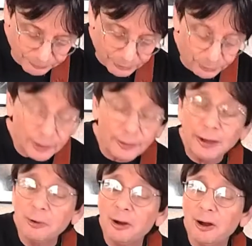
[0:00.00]
Well,
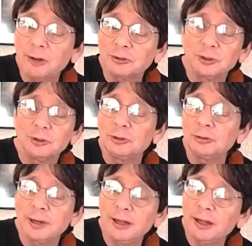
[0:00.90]
they want you
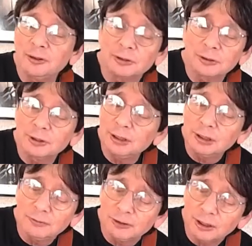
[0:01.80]
when you're
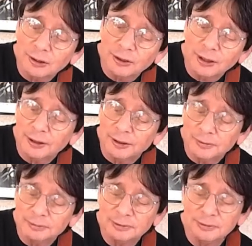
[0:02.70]
leaving
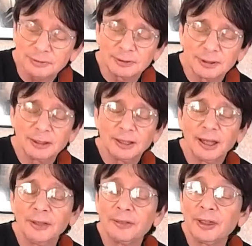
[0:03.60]
them,
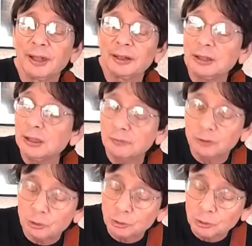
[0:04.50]
and they leave
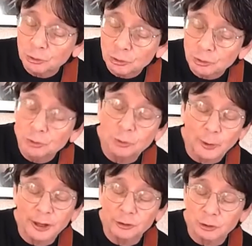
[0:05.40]
you
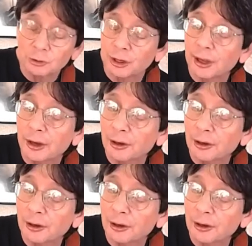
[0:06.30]
when you care.